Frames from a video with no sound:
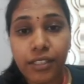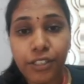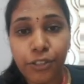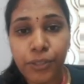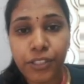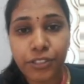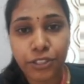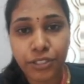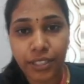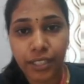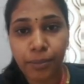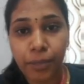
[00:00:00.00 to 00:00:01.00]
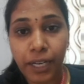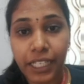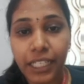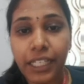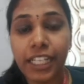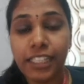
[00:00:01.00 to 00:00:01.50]
human resource
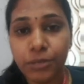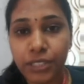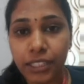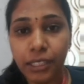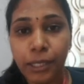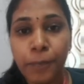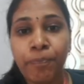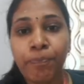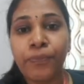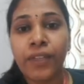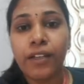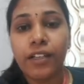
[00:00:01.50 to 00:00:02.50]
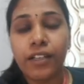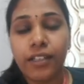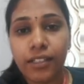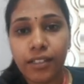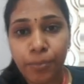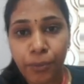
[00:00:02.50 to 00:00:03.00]
planning helps in
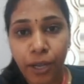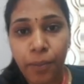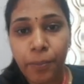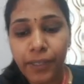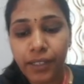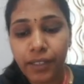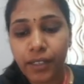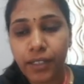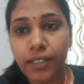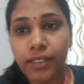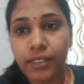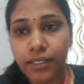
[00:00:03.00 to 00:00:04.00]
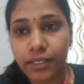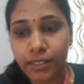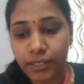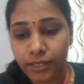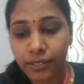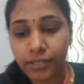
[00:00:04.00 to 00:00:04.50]
proper
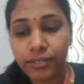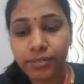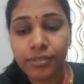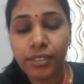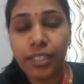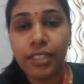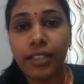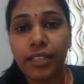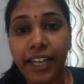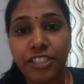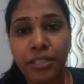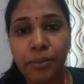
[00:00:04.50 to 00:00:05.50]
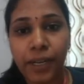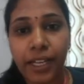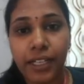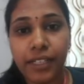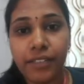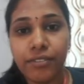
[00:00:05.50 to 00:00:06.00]
action
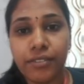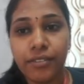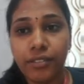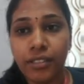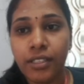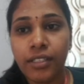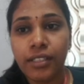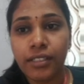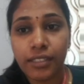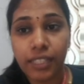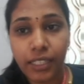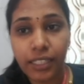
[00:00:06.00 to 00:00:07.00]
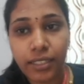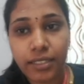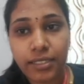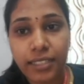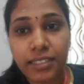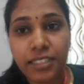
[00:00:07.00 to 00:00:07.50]
plan. Then
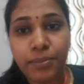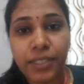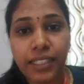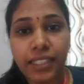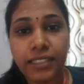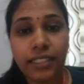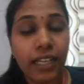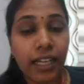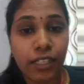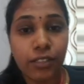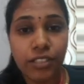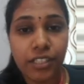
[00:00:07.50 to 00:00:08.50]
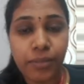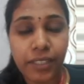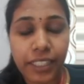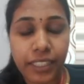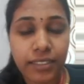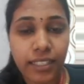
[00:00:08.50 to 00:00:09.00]
success metrics and
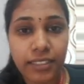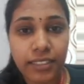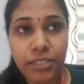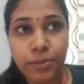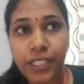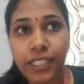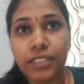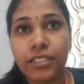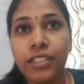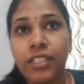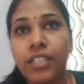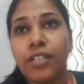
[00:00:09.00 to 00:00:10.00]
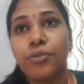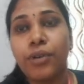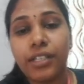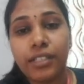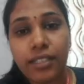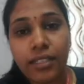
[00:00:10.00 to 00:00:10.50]
accountability. Success metrics.
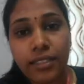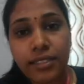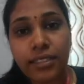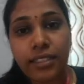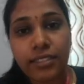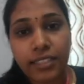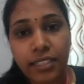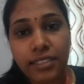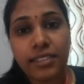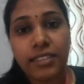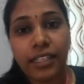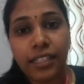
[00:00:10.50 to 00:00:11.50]
What are the success they